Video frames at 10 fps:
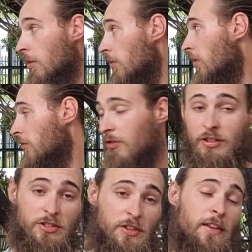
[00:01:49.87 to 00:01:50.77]
The
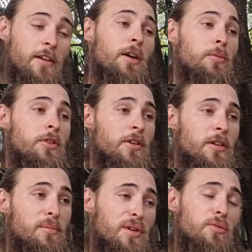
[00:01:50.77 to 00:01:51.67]
first thing I would
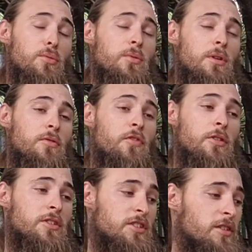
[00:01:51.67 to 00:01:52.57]
recommend
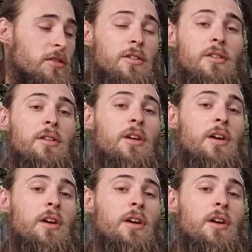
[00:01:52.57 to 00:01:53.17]
focusing on